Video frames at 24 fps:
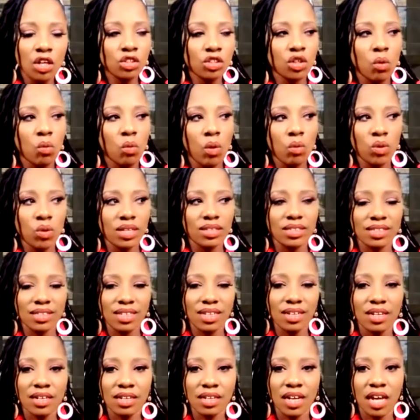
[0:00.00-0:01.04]
So when we're
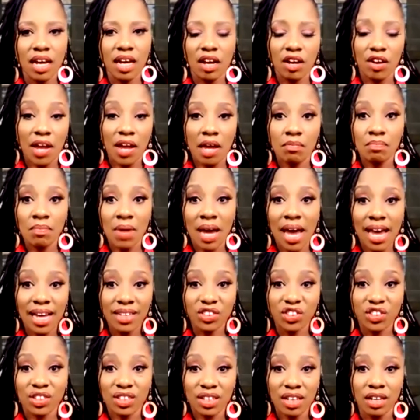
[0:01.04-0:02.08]
sitting there
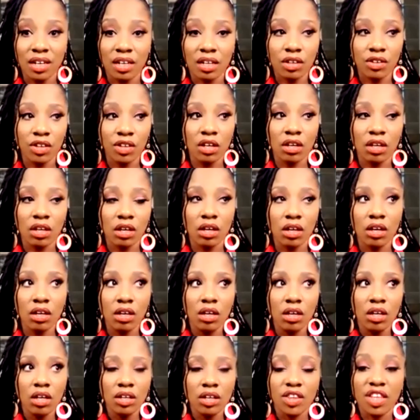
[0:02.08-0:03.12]
imagining
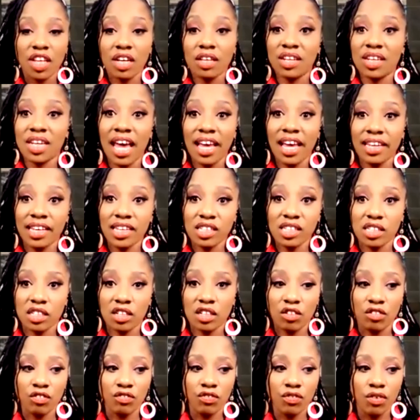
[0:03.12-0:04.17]
the
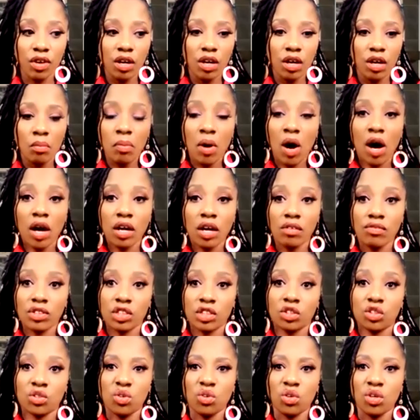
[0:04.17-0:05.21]
negative part of a
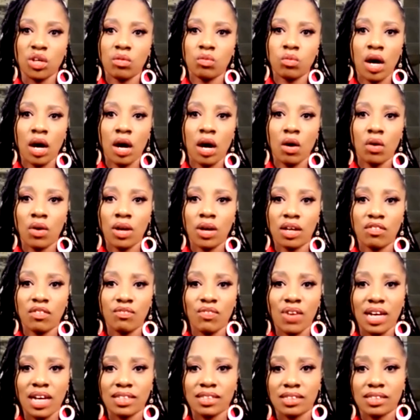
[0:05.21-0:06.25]
story. Well, if
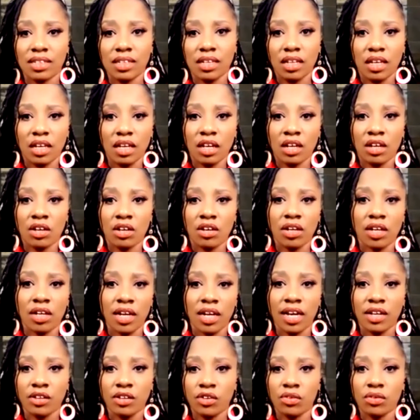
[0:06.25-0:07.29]
I sit here and
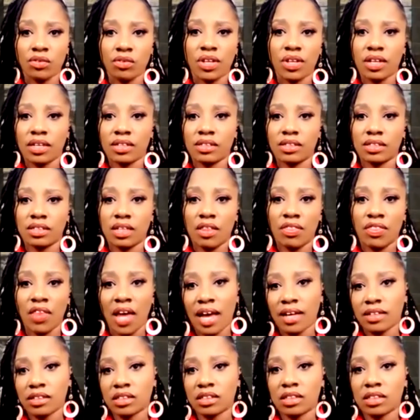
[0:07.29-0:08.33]
I do this, then
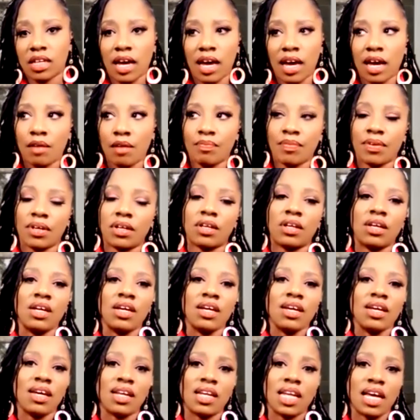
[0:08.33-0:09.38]
that's going to happen.
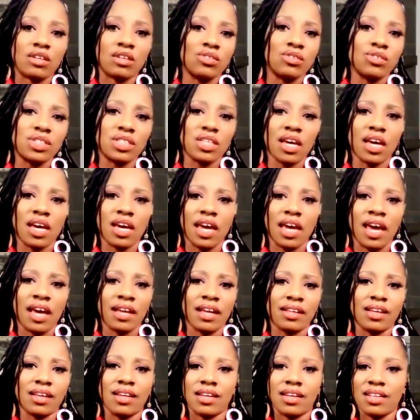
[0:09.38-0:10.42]
And like you said,
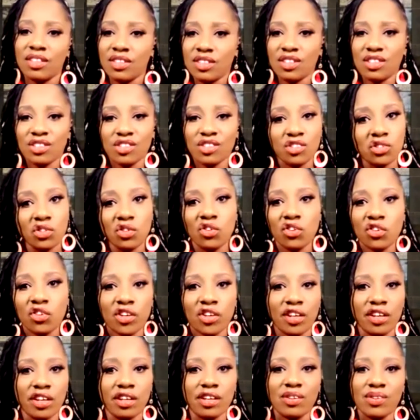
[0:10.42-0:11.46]
at the end of the
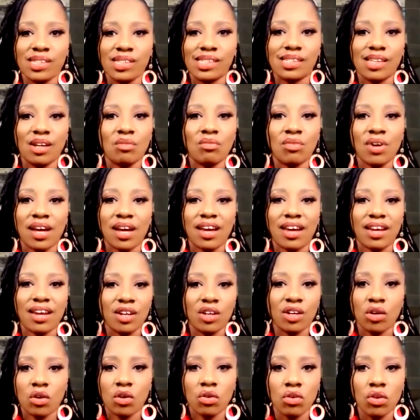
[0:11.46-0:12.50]
story, you somewhere
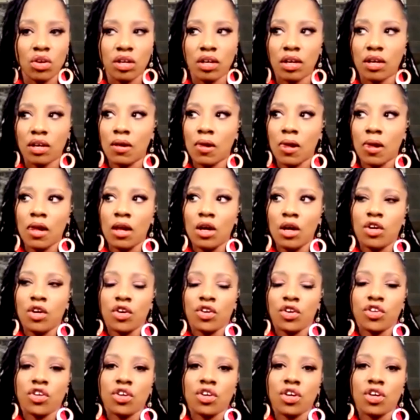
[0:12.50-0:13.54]
in a corner,
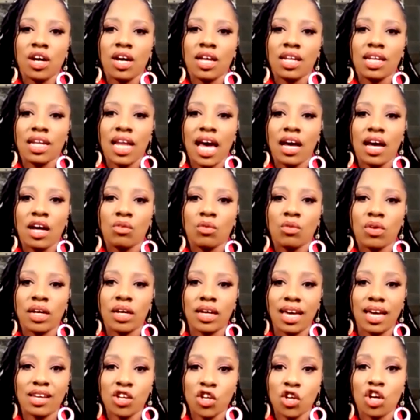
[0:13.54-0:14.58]
you're
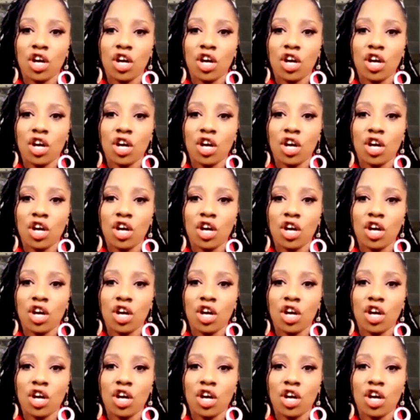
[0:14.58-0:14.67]
allowing